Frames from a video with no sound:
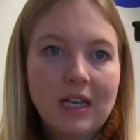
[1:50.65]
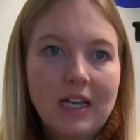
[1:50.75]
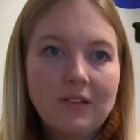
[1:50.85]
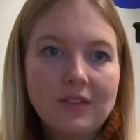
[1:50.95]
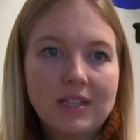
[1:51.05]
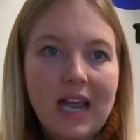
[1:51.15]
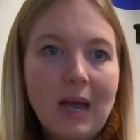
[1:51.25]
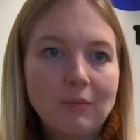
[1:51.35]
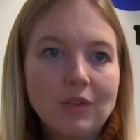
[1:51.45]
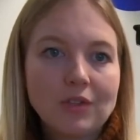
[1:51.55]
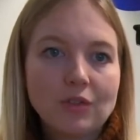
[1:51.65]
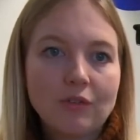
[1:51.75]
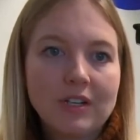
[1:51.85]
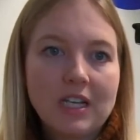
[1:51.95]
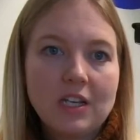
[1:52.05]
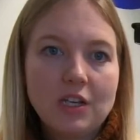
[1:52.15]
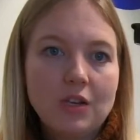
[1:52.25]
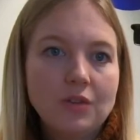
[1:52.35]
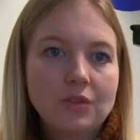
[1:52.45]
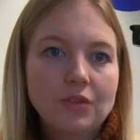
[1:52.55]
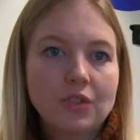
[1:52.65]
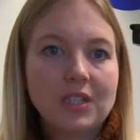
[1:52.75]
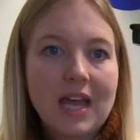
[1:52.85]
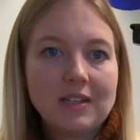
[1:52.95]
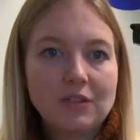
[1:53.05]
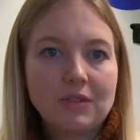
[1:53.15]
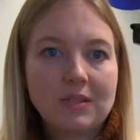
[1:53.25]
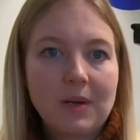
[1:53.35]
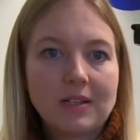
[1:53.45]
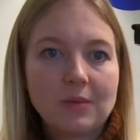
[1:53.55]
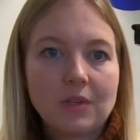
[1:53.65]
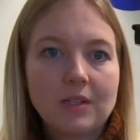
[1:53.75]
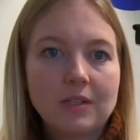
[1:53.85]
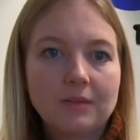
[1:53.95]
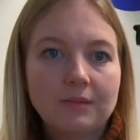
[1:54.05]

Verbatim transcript: and if it's a camera that's already in use, just enter its password.